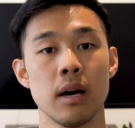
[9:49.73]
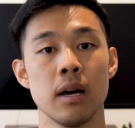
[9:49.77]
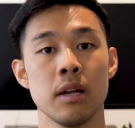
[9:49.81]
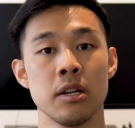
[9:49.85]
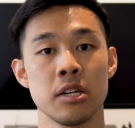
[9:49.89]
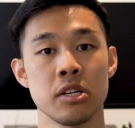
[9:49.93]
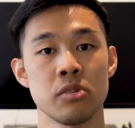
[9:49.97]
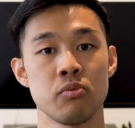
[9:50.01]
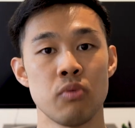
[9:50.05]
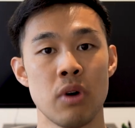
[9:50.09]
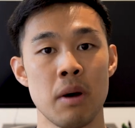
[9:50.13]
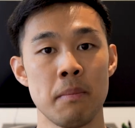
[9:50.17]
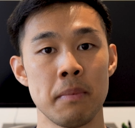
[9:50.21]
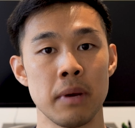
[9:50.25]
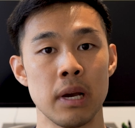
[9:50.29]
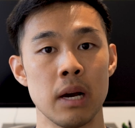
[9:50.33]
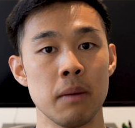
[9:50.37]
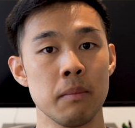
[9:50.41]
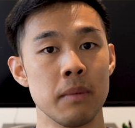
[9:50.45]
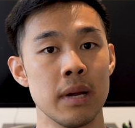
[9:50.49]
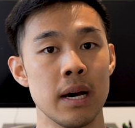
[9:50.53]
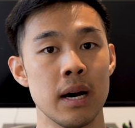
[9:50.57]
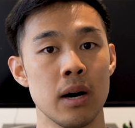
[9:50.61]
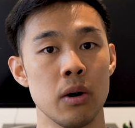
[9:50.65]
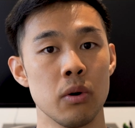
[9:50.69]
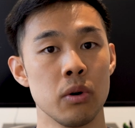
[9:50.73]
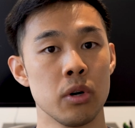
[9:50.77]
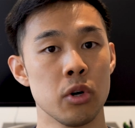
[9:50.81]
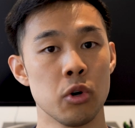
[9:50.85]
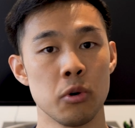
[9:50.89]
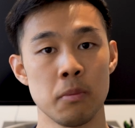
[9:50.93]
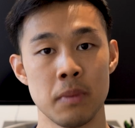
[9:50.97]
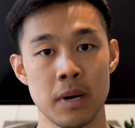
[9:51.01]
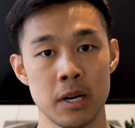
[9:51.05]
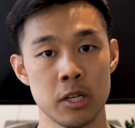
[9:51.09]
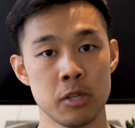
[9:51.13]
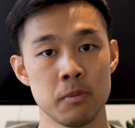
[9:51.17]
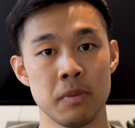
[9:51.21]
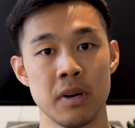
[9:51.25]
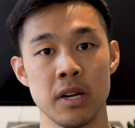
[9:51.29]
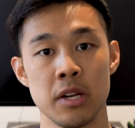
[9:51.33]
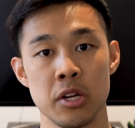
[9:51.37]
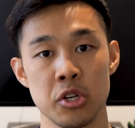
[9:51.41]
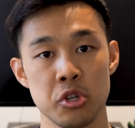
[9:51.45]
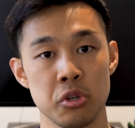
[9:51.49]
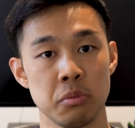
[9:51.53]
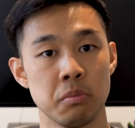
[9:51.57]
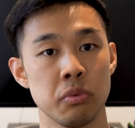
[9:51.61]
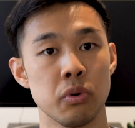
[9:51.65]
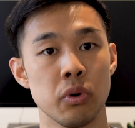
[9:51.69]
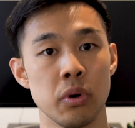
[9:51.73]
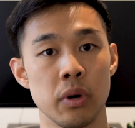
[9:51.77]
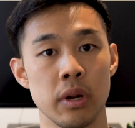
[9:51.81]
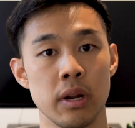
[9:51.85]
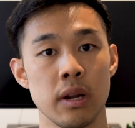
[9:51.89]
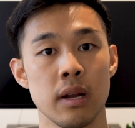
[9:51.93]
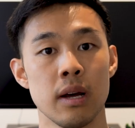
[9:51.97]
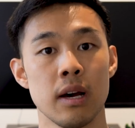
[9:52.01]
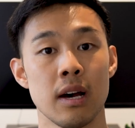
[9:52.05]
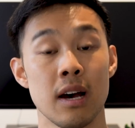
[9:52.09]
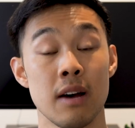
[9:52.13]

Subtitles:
And just wrapping up now, going back to my initial point,